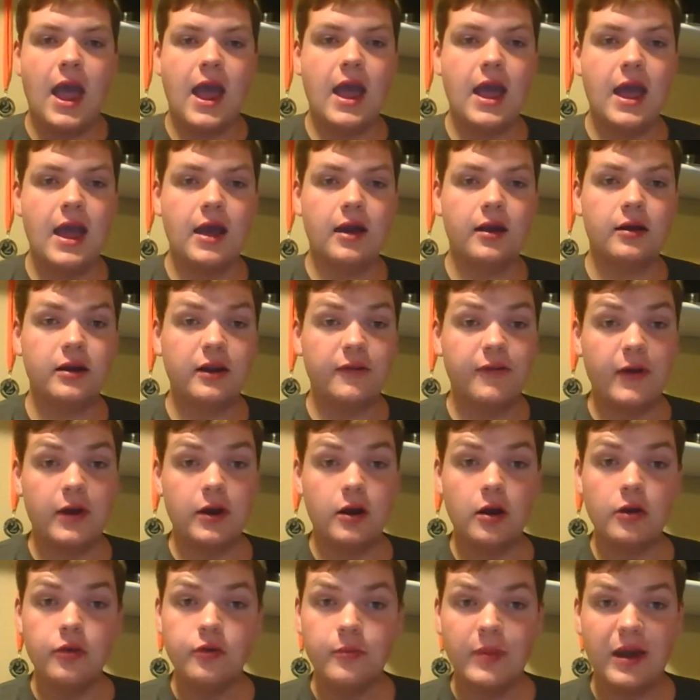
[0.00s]
And I've had
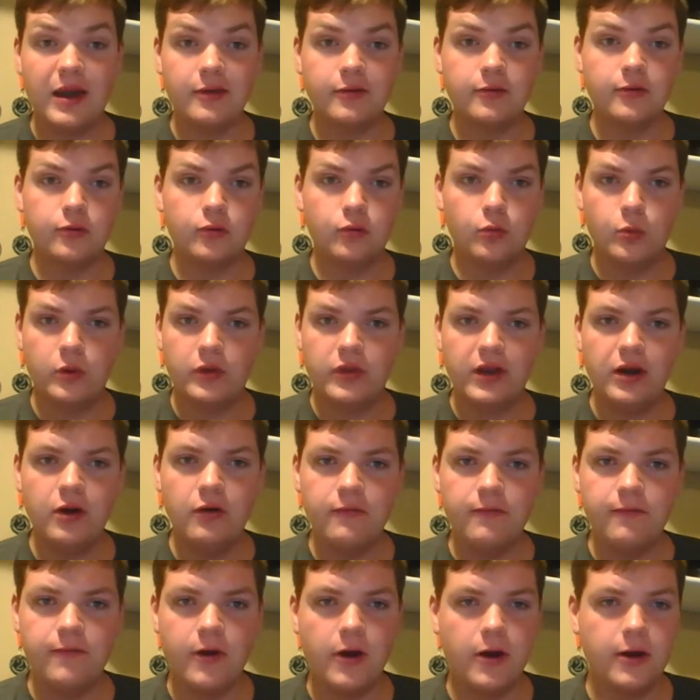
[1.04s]
other masks where they
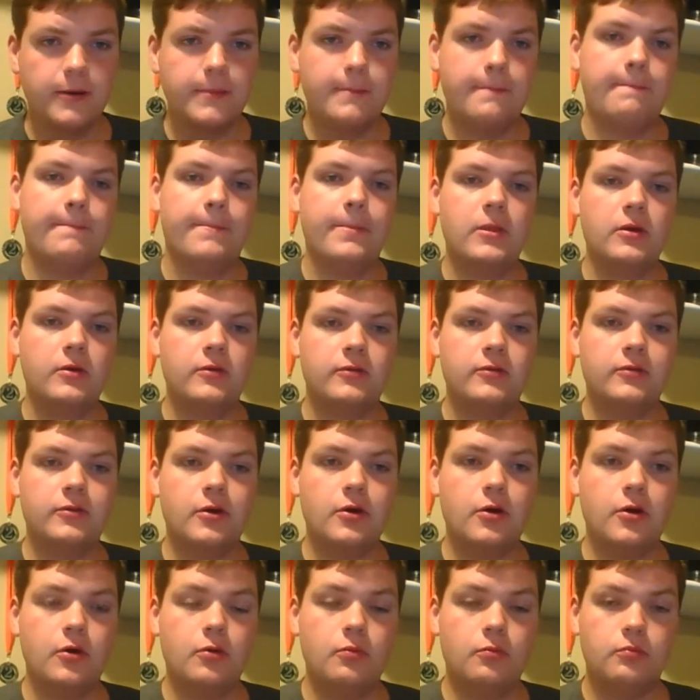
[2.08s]
don't fog.
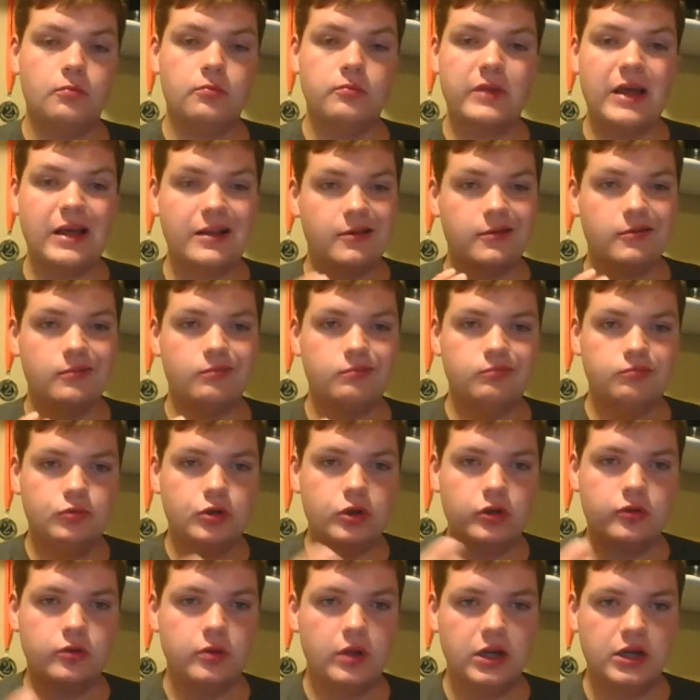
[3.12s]
So that's
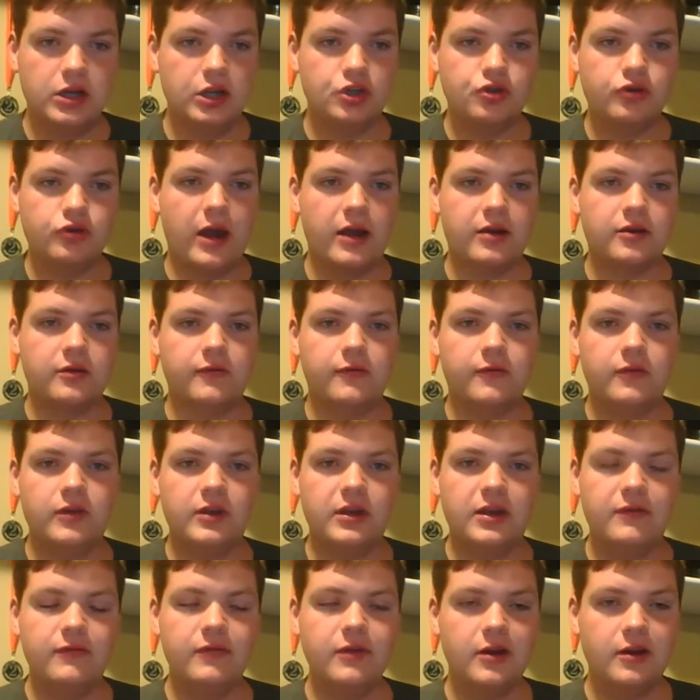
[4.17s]
just a detractor for
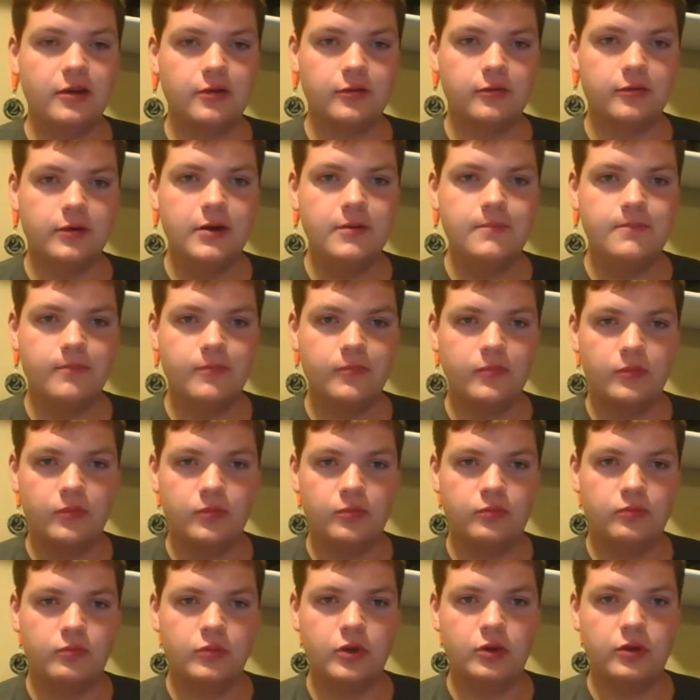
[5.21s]
the EVS, right?
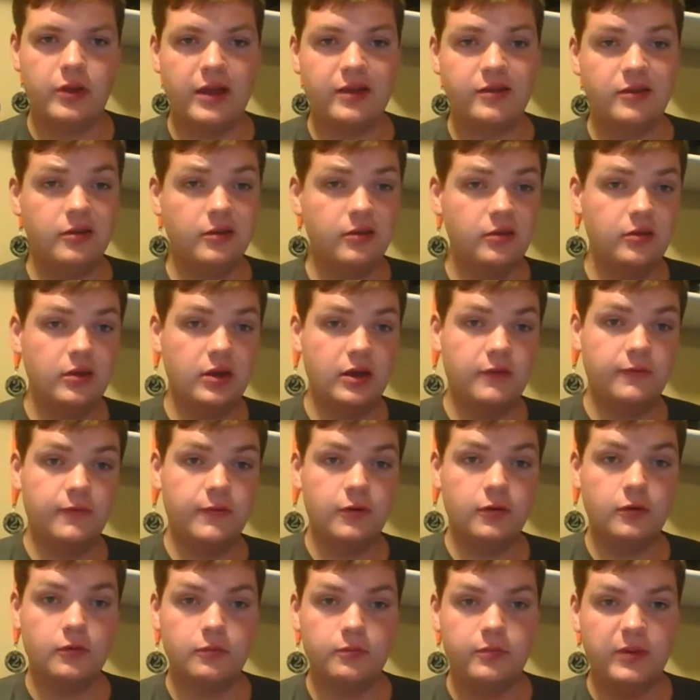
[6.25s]
Their lenses, if
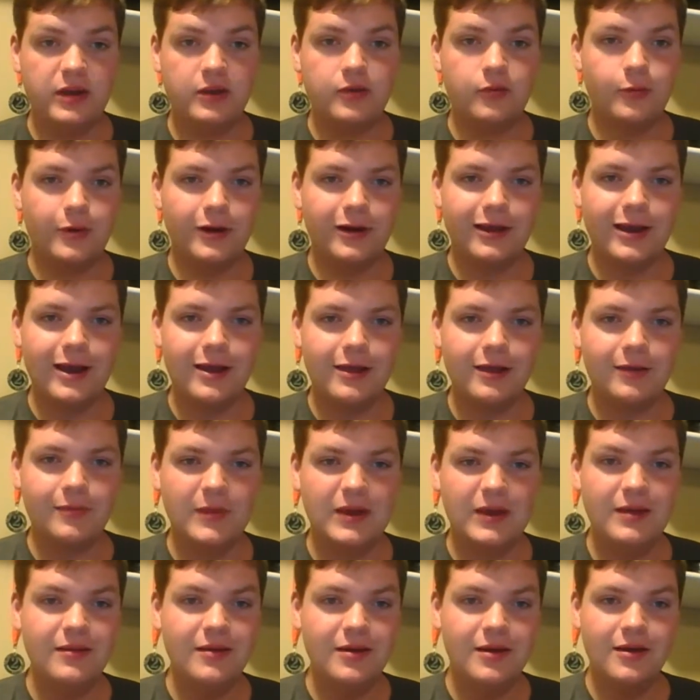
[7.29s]
you're a big sweaty guy like
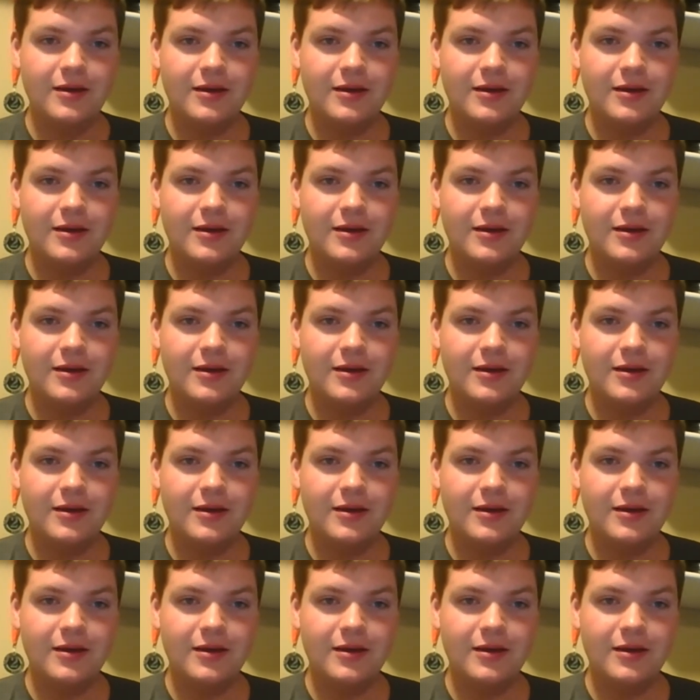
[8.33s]
me,